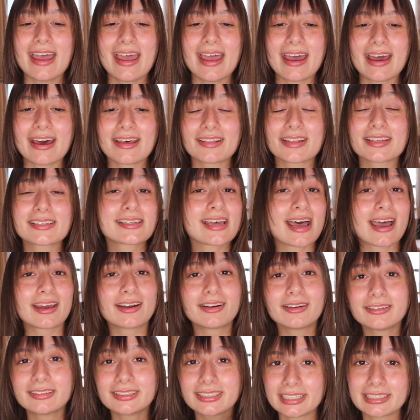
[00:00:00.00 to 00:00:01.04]
And the
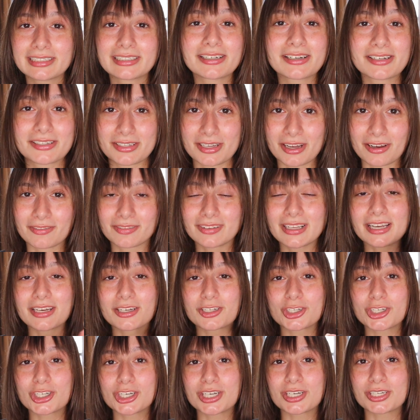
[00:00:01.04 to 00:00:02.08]
title says it itself, like
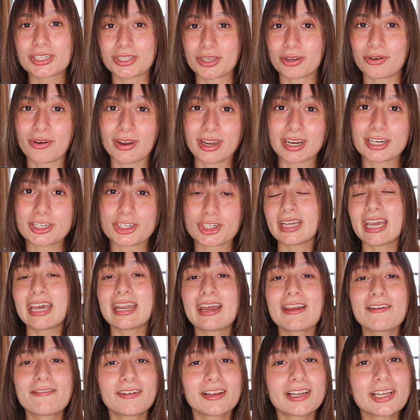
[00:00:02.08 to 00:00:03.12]
she is the greatest. And
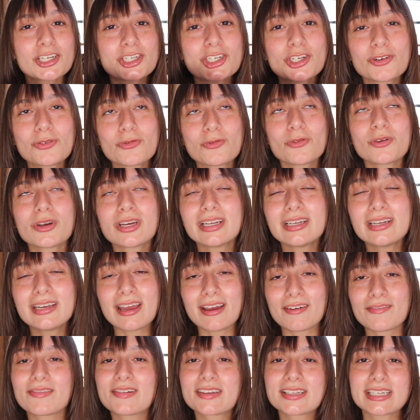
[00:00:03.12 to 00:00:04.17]
I feel like she really
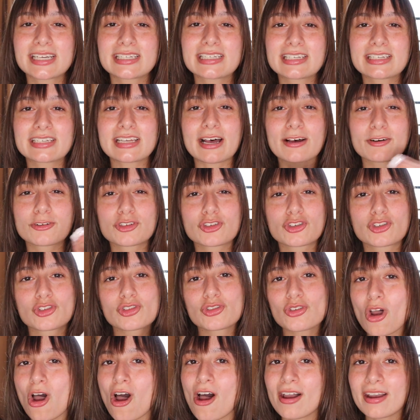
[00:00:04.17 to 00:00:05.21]
emphasizes how
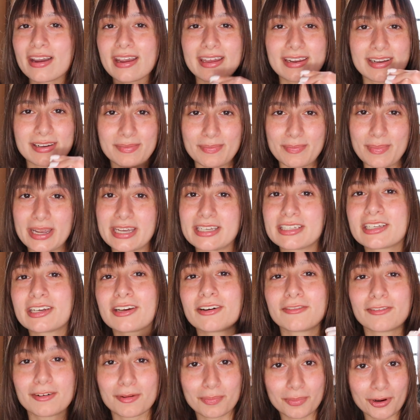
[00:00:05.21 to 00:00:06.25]
strong and amazing
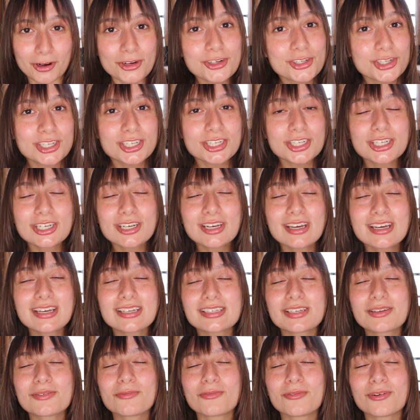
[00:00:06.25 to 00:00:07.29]
of a person she is
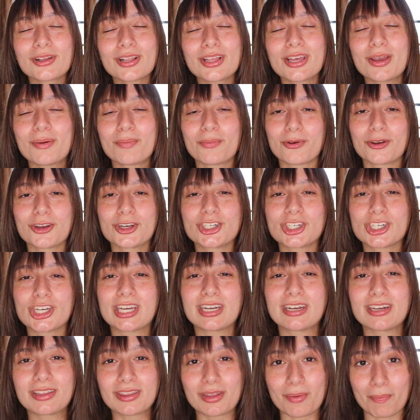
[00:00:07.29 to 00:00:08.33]
and really
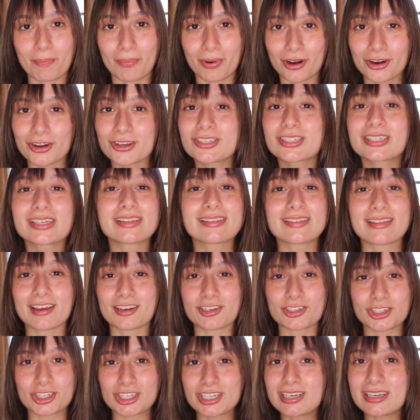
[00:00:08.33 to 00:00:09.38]
appreciating the person
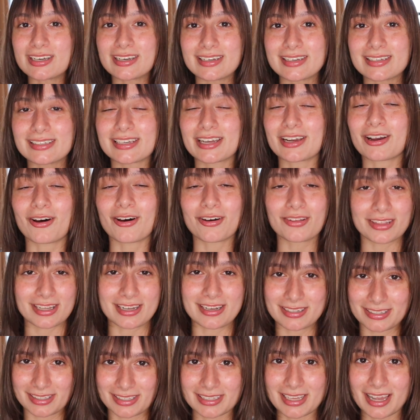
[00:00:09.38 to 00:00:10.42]
that she is like on the
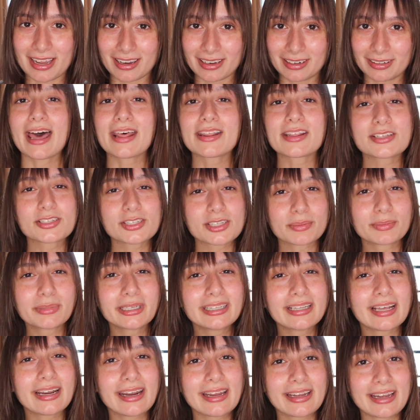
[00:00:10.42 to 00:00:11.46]
inside. And then something
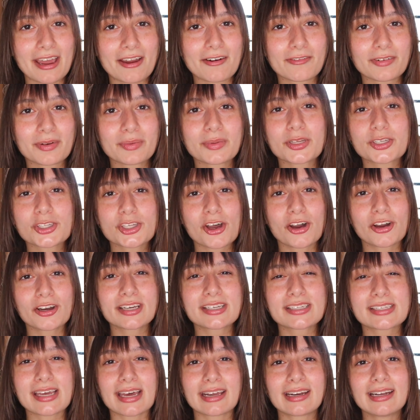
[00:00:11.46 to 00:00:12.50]
that I get from the song
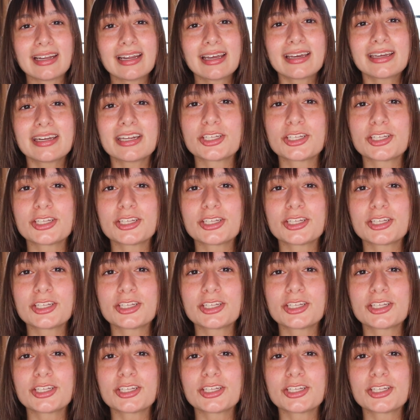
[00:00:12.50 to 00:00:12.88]
is kind of like an